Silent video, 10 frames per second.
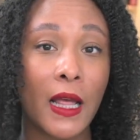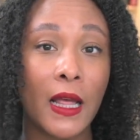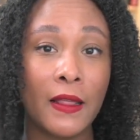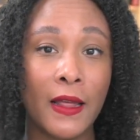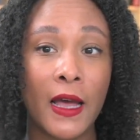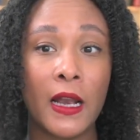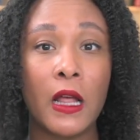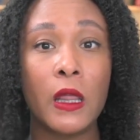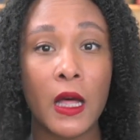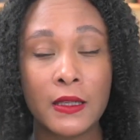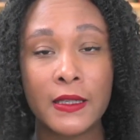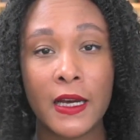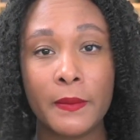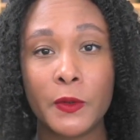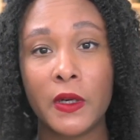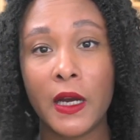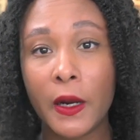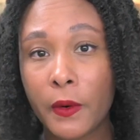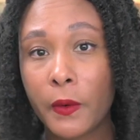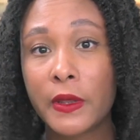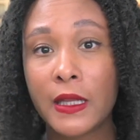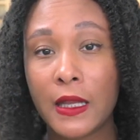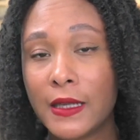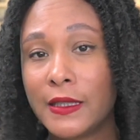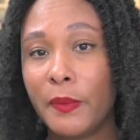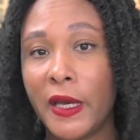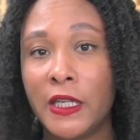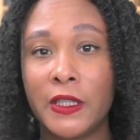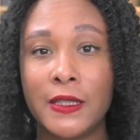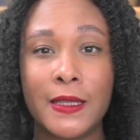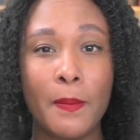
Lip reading: in that a lot of times when I work with clients and patients,